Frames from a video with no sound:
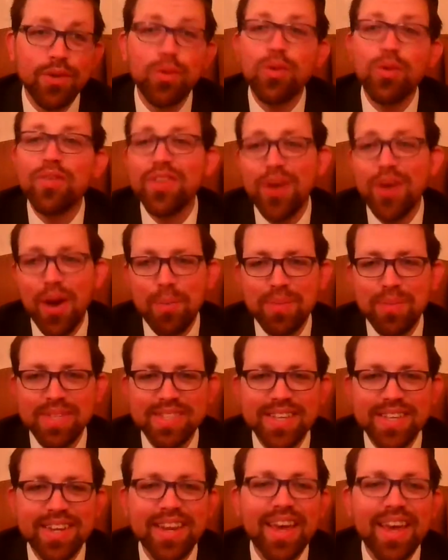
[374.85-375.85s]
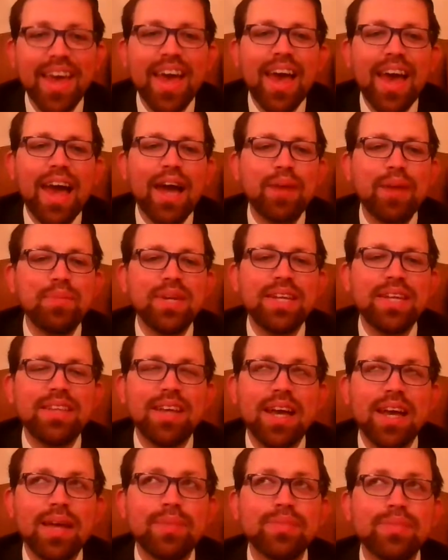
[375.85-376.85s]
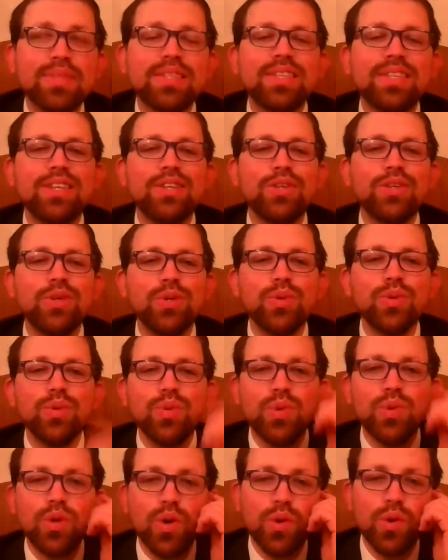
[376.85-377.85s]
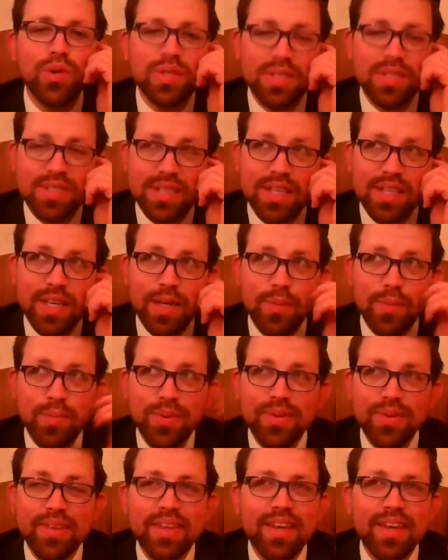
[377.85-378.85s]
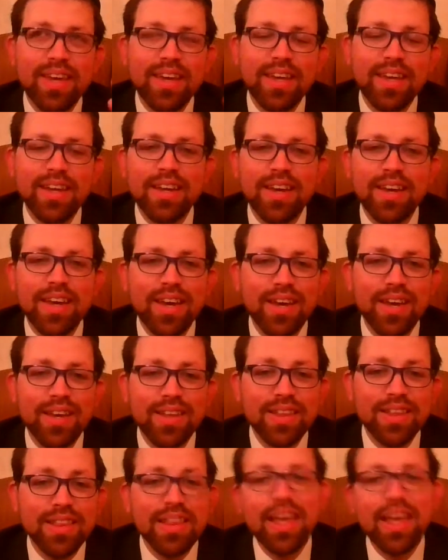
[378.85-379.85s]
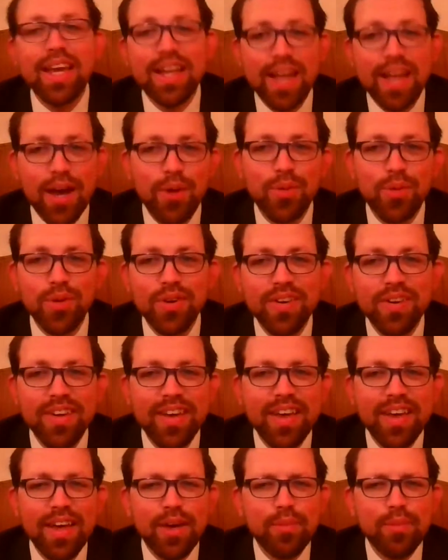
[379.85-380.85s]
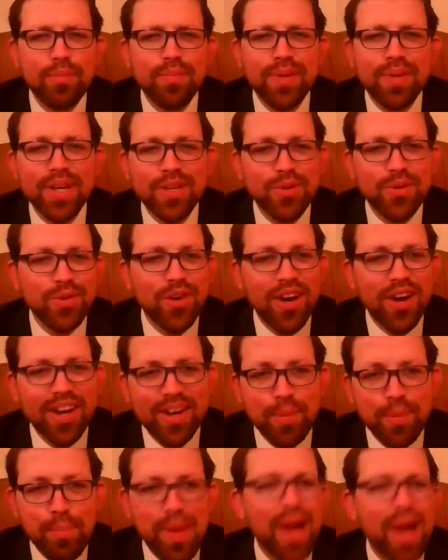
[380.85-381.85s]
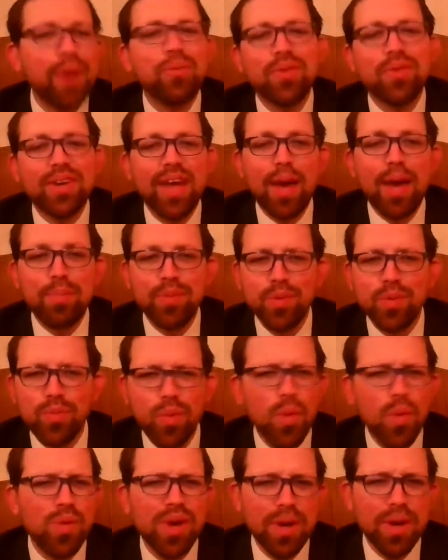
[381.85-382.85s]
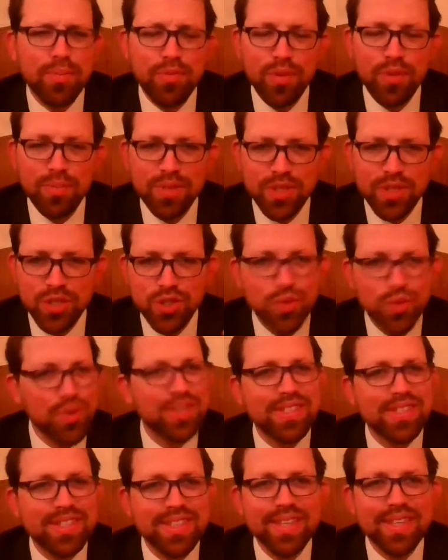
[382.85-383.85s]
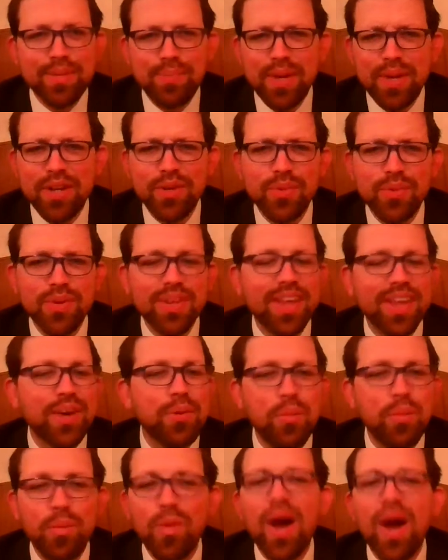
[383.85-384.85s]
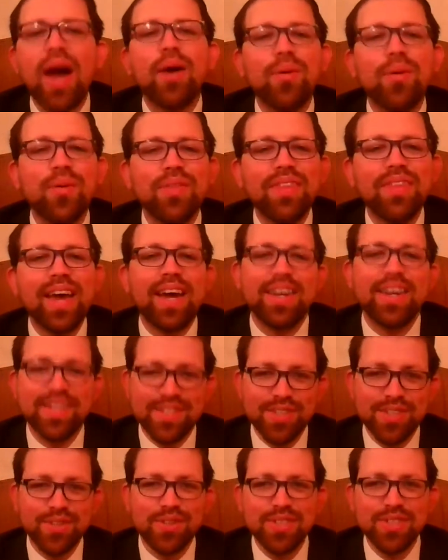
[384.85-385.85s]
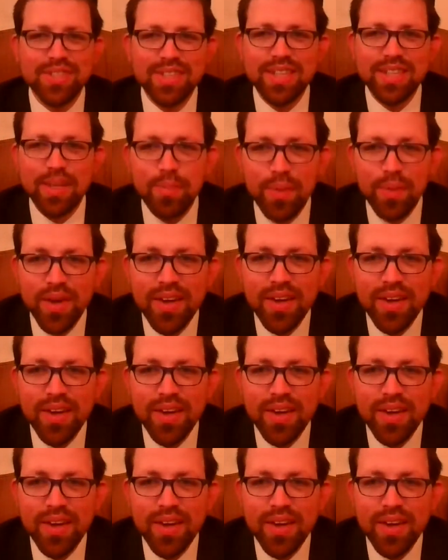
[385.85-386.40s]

Or the opposite. How many times did you go to sleep in a late hour, but you got a power nap? You woke up from this short sleep and you were like, wow, that is a good sleep.